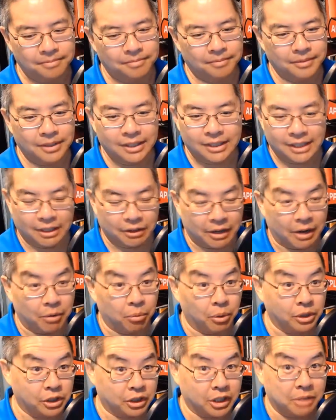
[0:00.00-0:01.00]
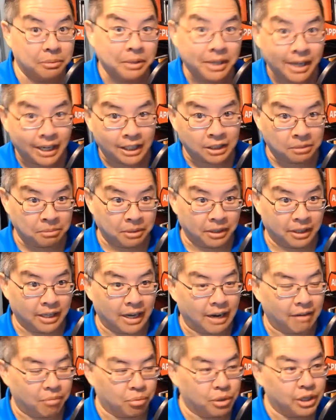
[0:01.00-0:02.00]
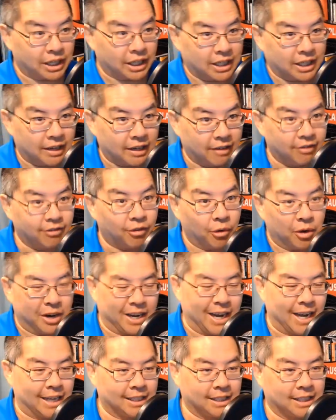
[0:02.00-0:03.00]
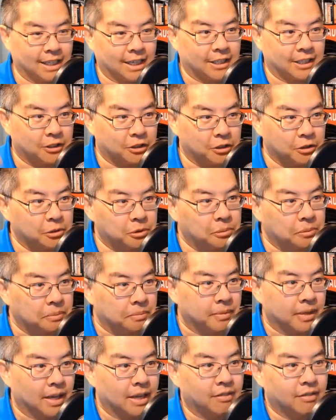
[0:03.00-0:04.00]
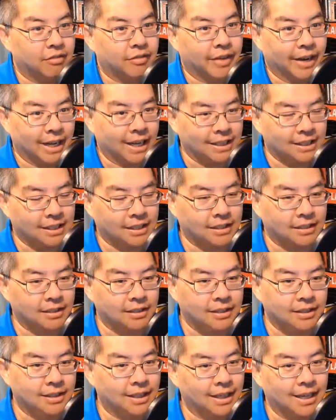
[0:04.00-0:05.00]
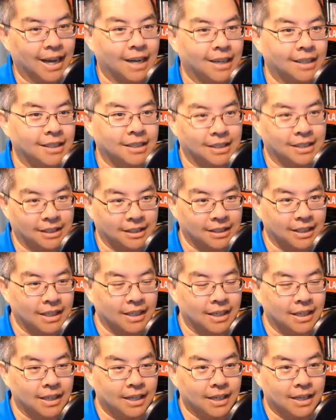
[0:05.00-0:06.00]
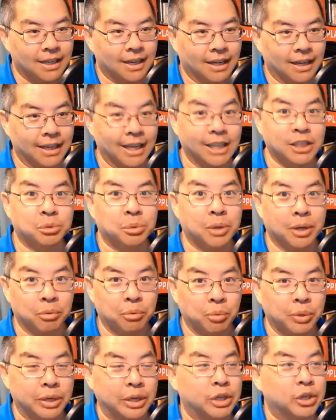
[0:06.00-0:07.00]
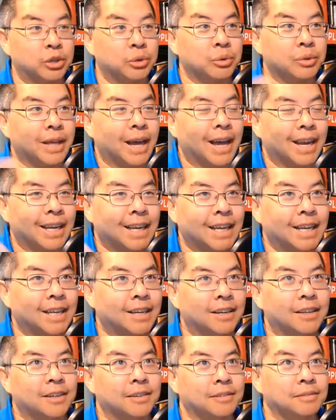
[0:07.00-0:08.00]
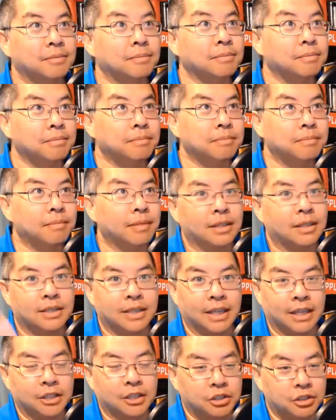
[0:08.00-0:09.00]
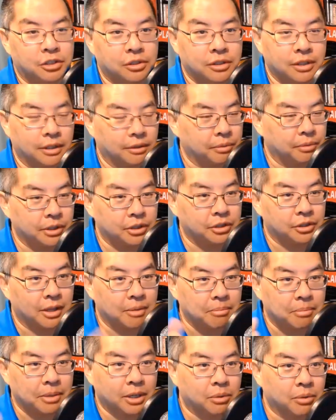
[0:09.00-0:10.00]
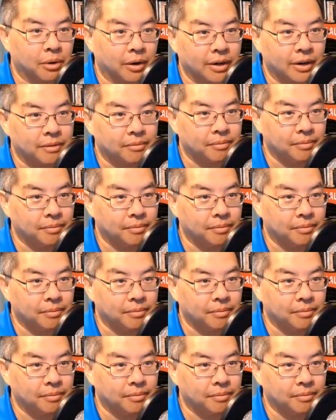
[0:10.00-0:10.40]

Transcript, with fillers: you say, okay, what's going to be next month? Can I predict? Can I forecast? Can I do advanced analysis? And guess what? When you do that in Data Studio, and when you do that in BigQuery,